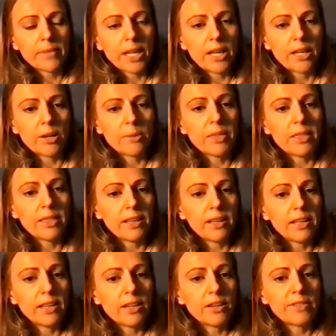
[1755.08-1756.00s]
And I'm
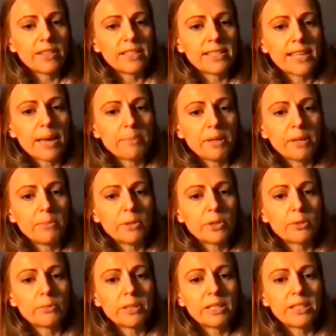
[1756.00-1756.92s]
thinking of this happy
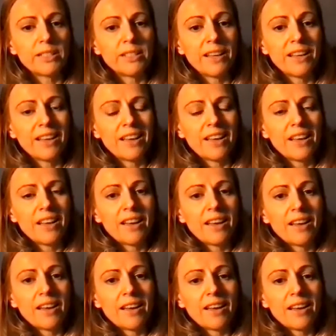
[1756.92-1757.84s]
moment
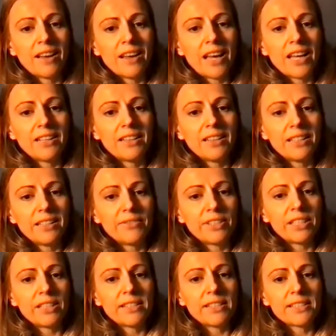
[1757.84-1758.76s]
and
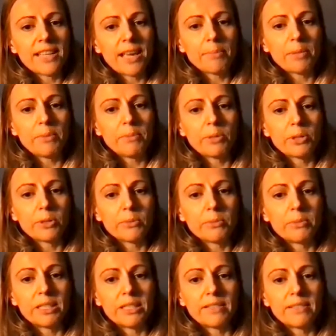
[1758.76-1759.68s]
living this happy
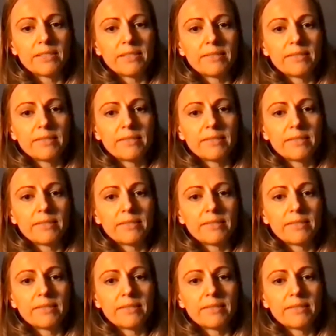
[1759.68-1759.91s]
moment.